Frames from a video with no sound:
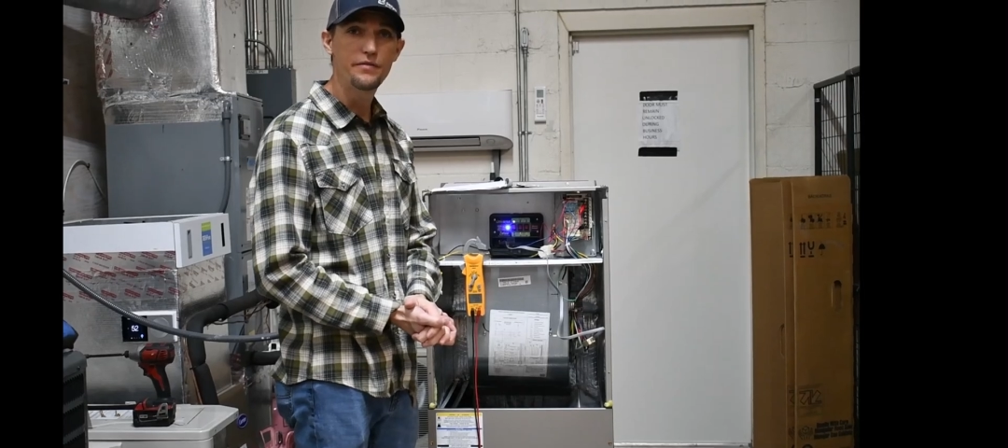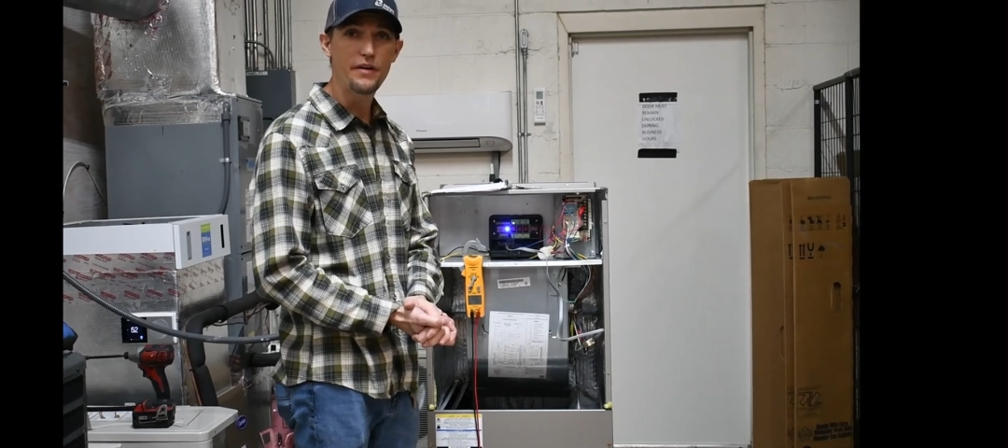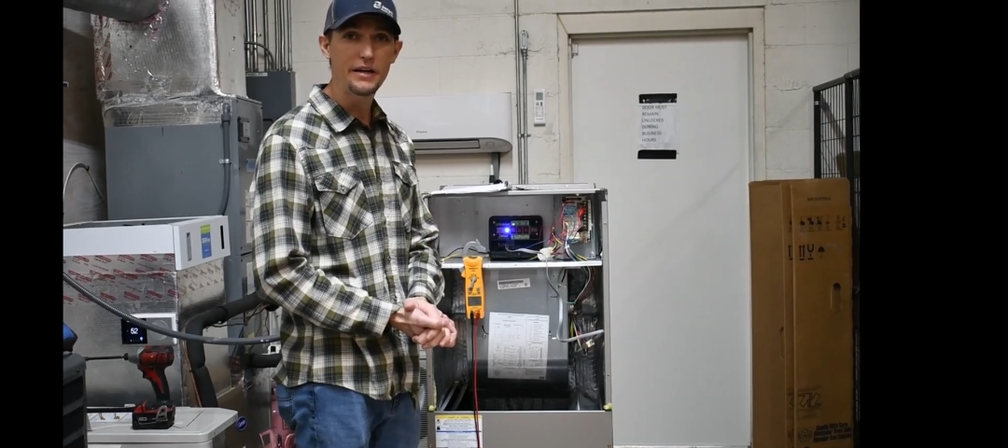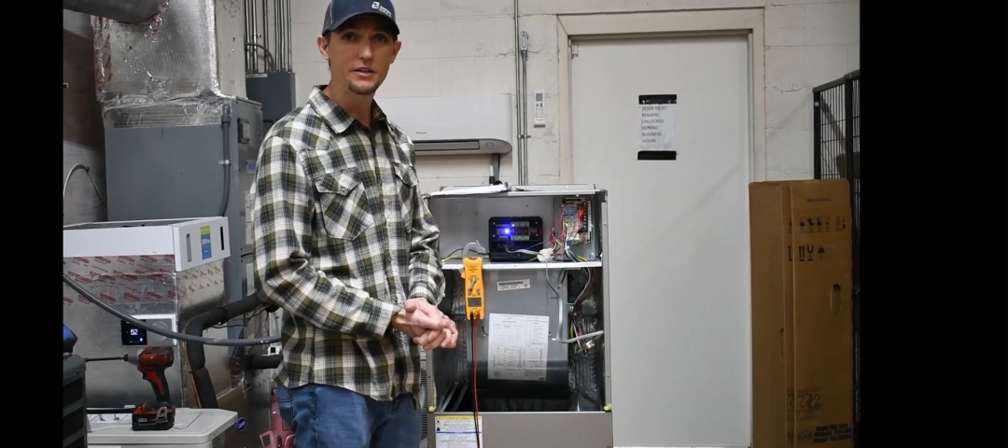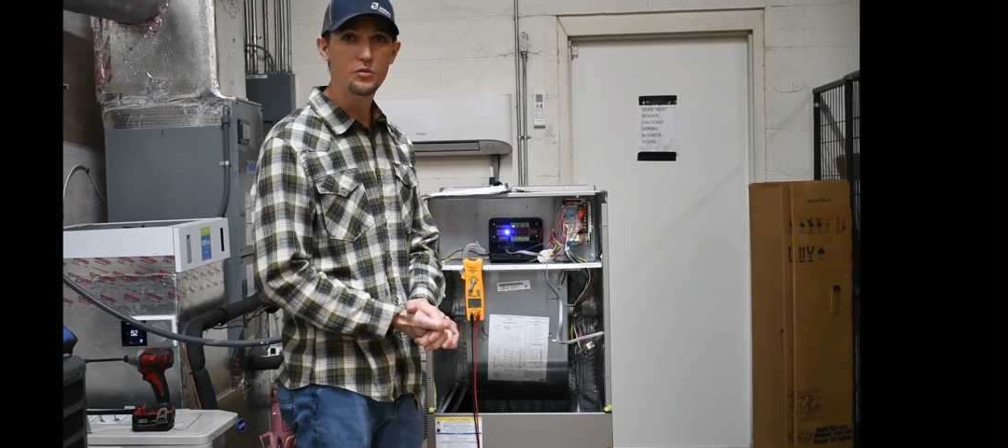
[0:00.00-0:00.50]

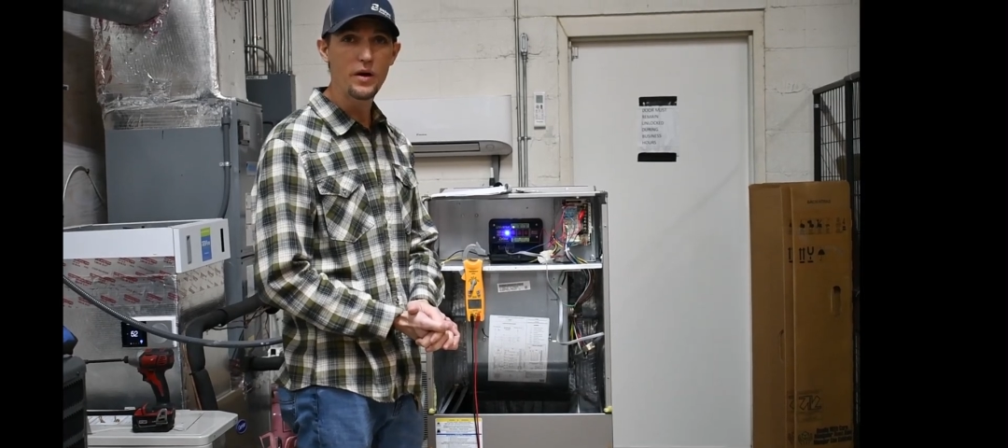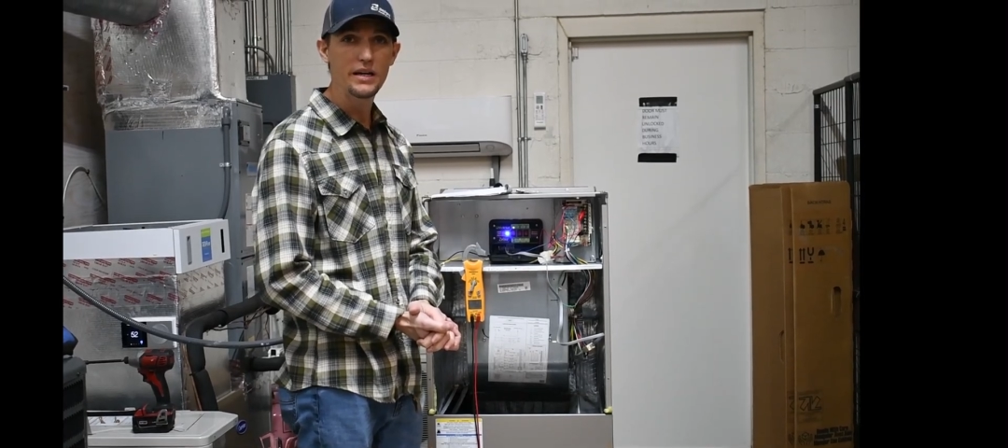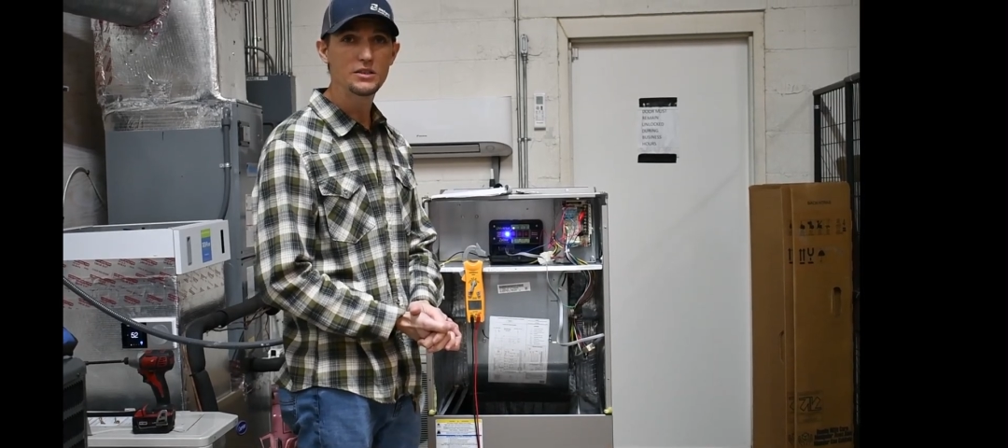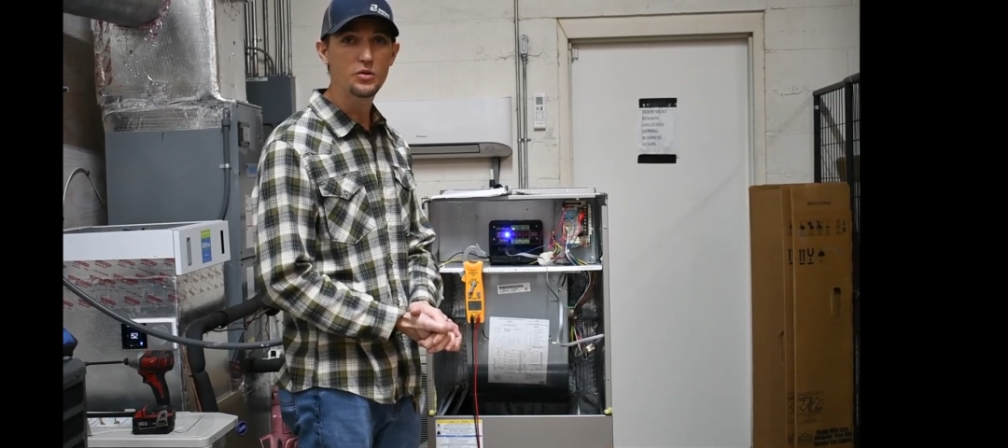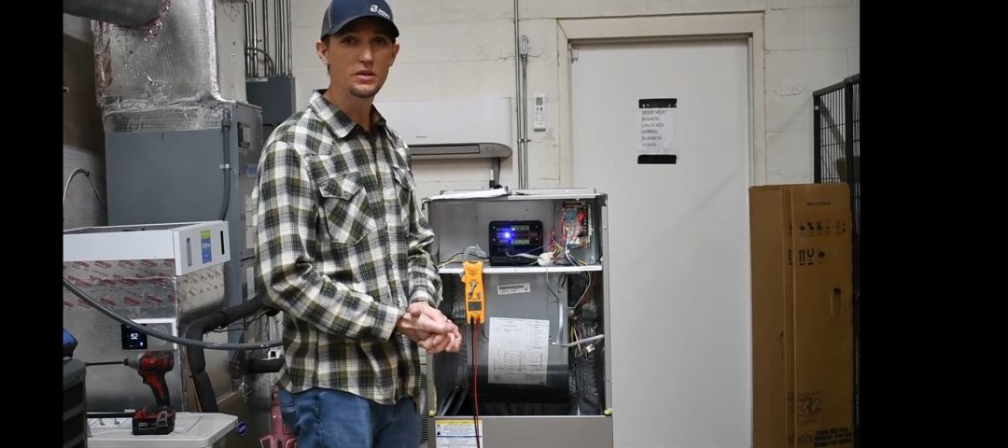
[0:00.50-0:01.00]
find your
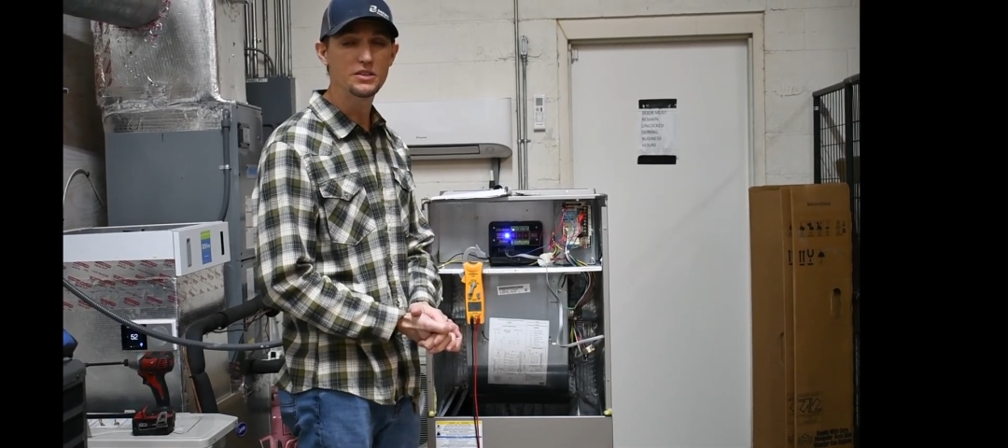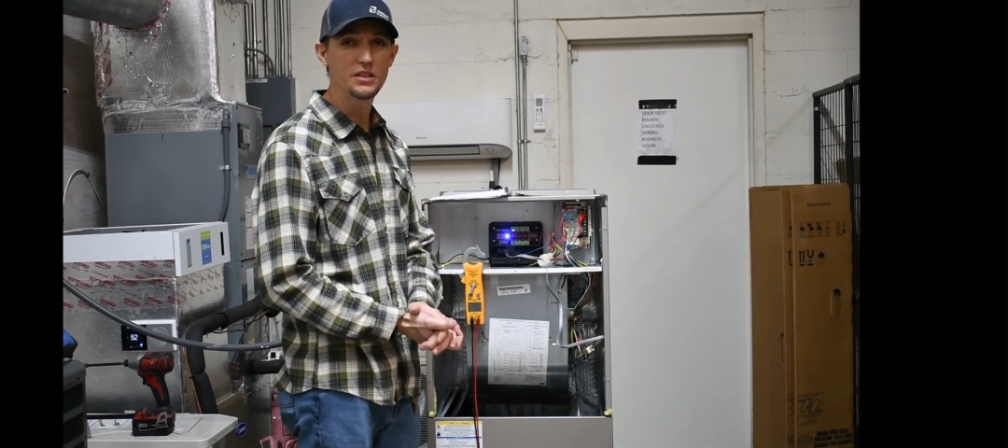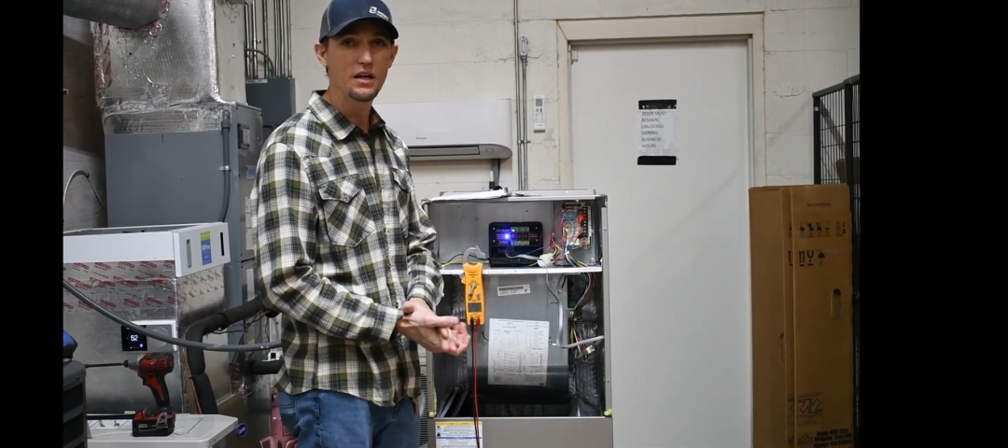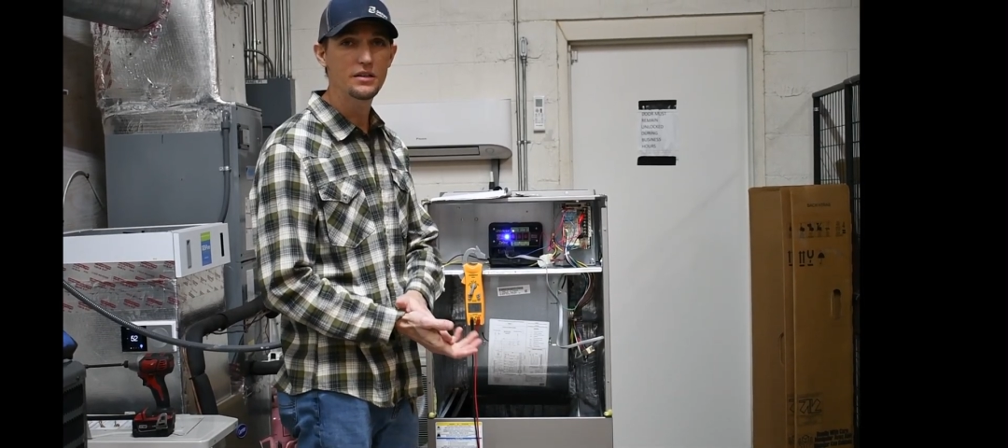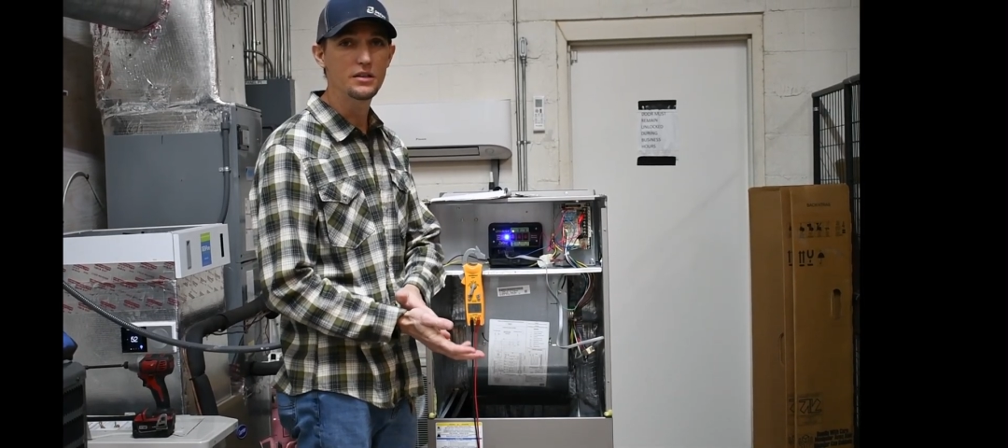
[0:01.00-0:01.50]
way towards
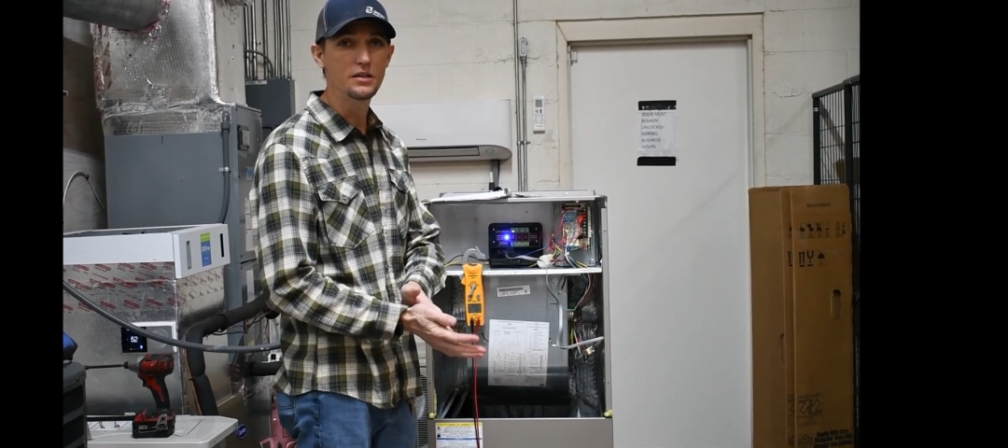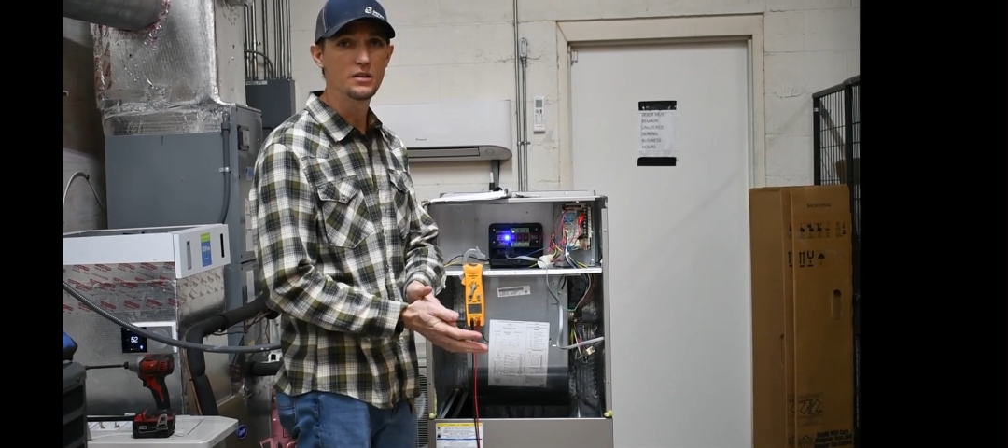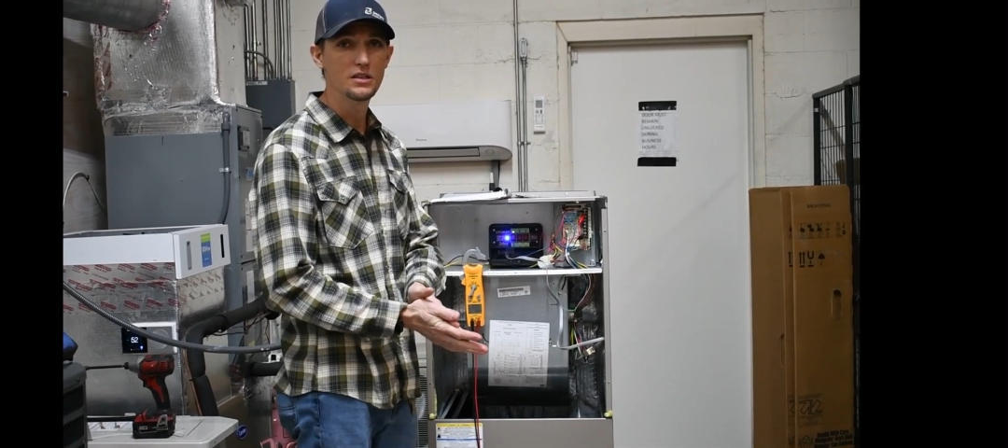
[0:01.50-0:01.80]
the other